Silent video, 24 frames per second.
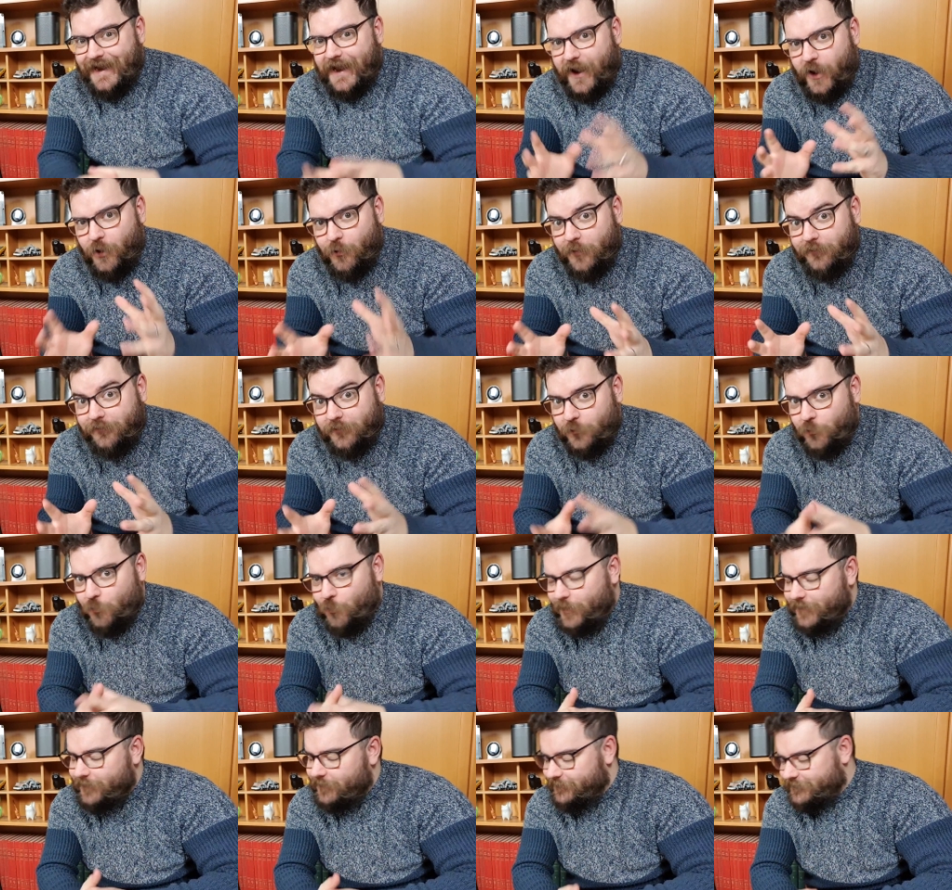However,
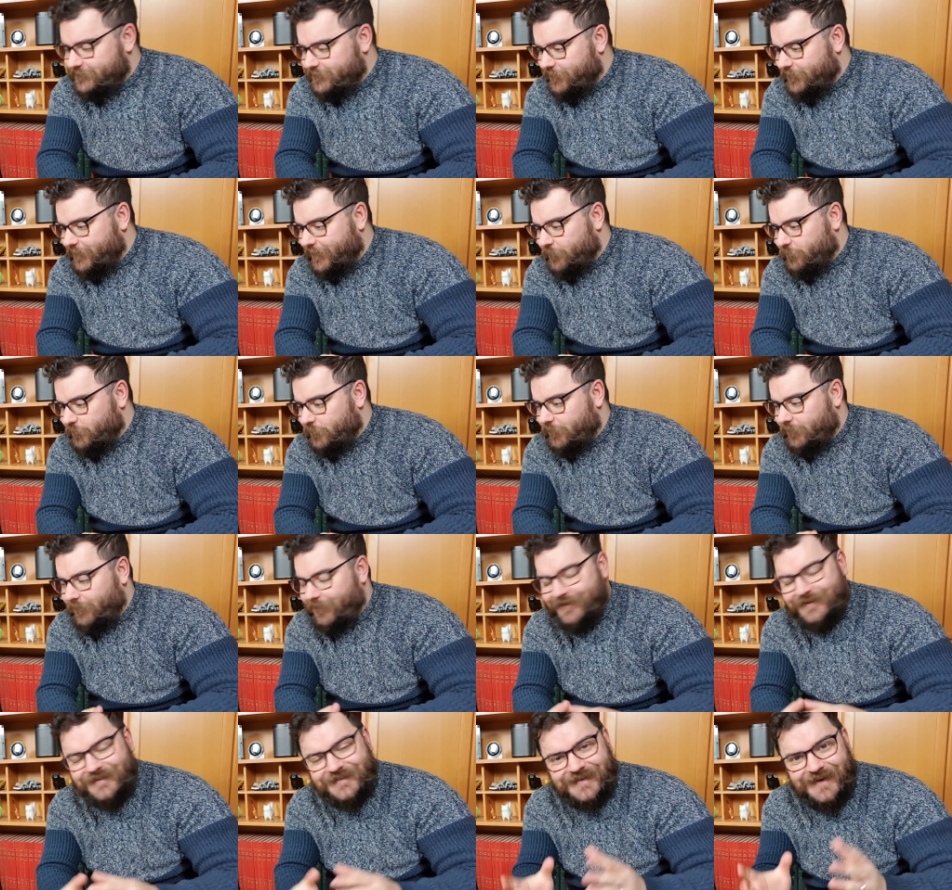when I turn out the
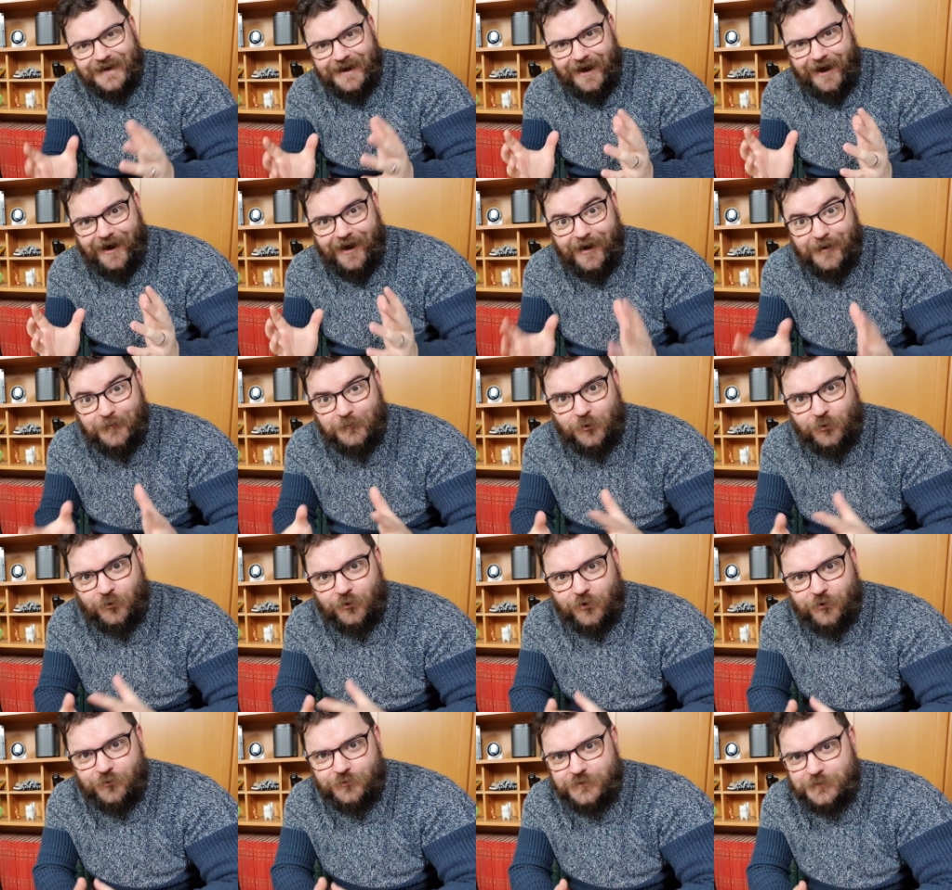lights, I'm not
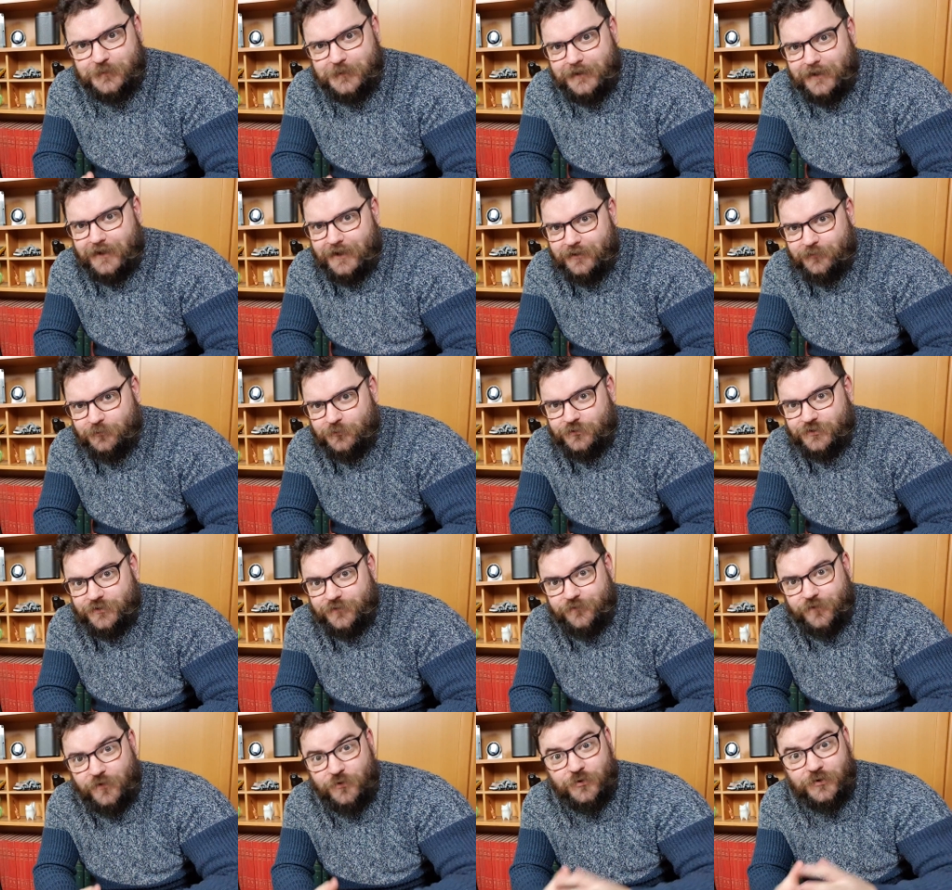going to be able to
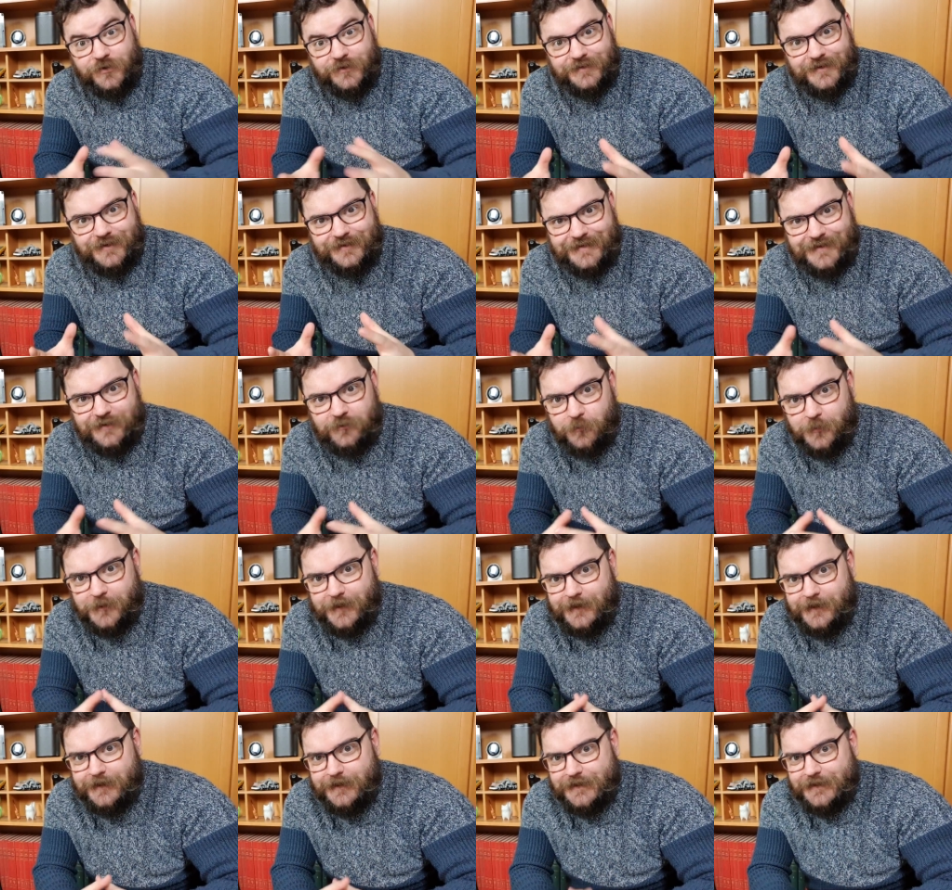focus because it'll
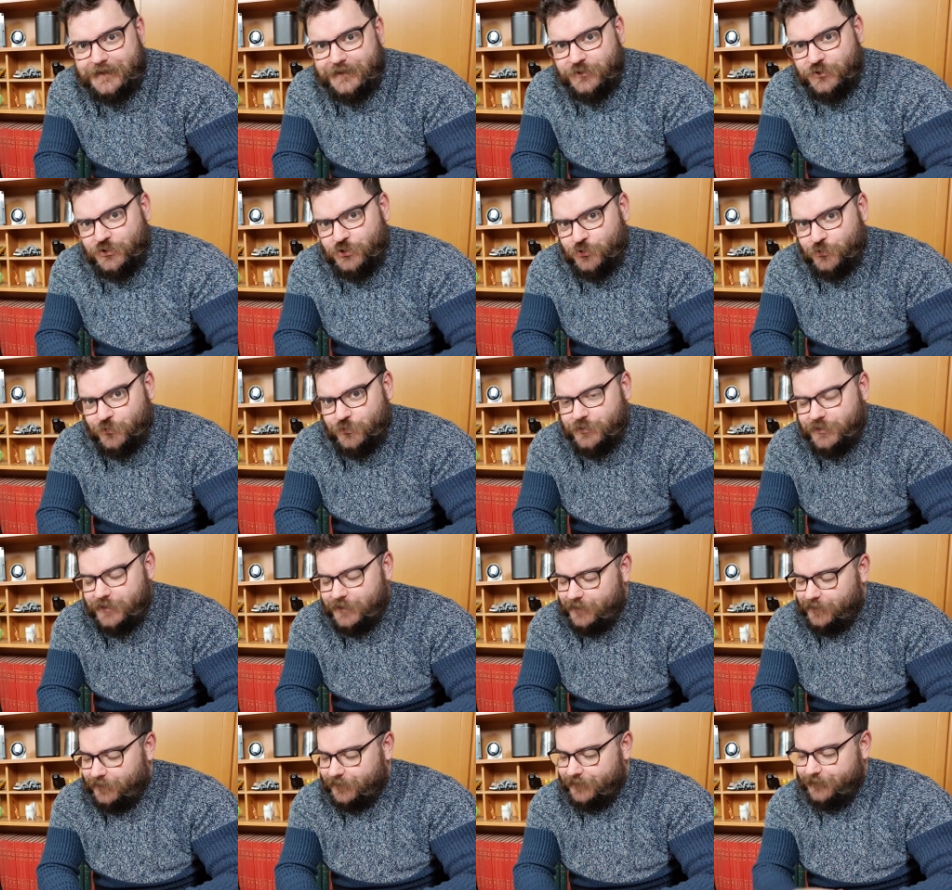be too
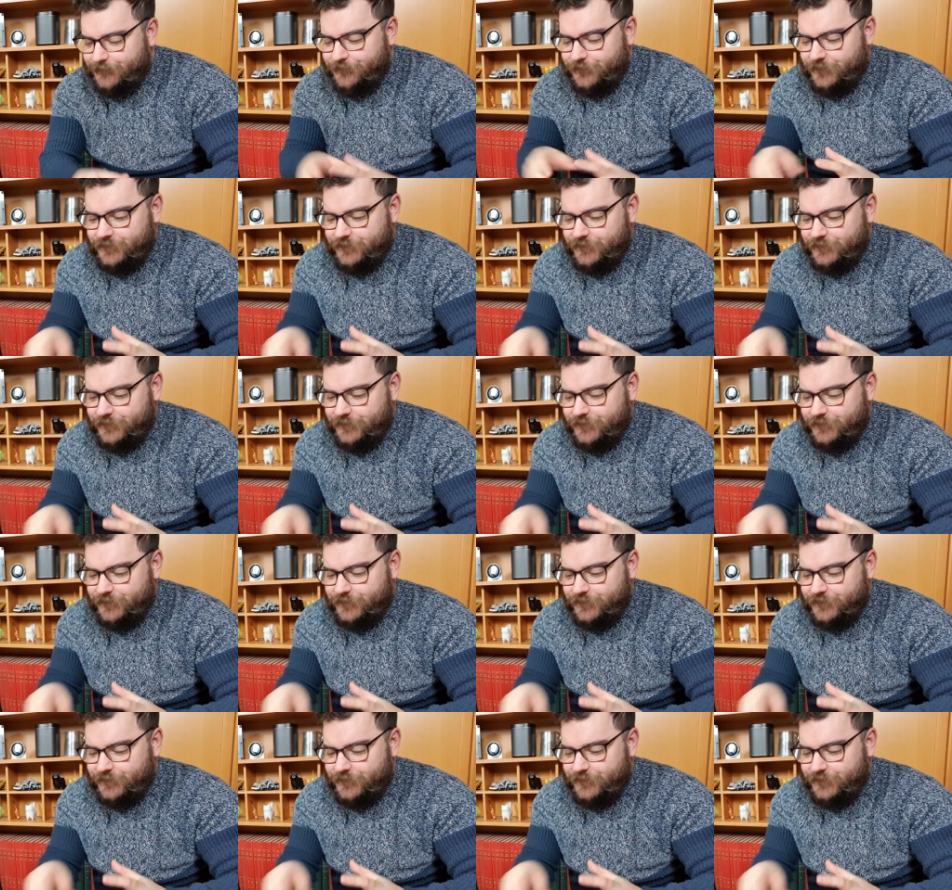dark.